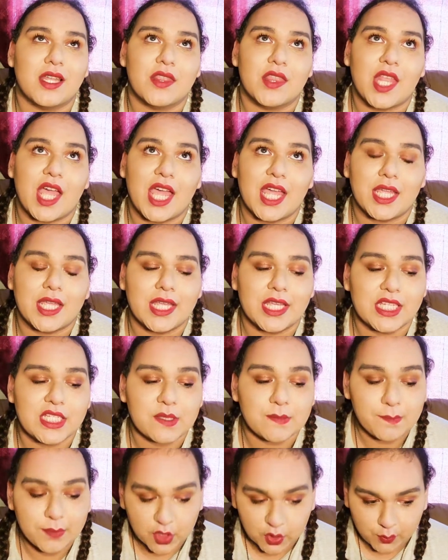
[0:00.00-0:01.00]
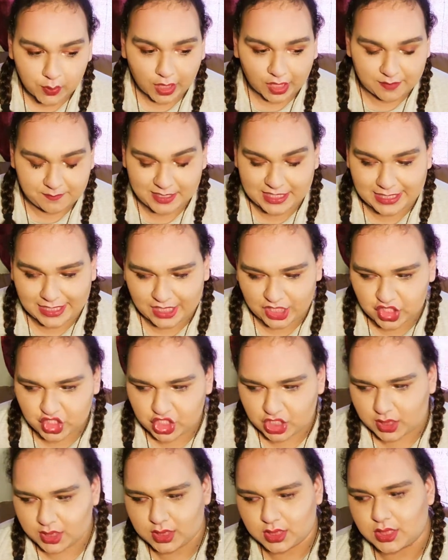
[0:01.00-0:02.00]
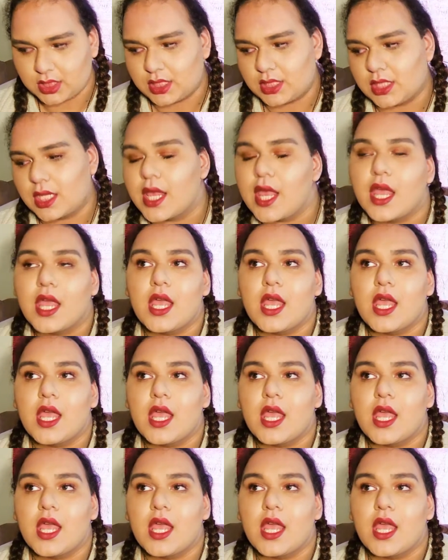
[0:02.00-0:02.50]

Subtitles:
and that is book recommendations.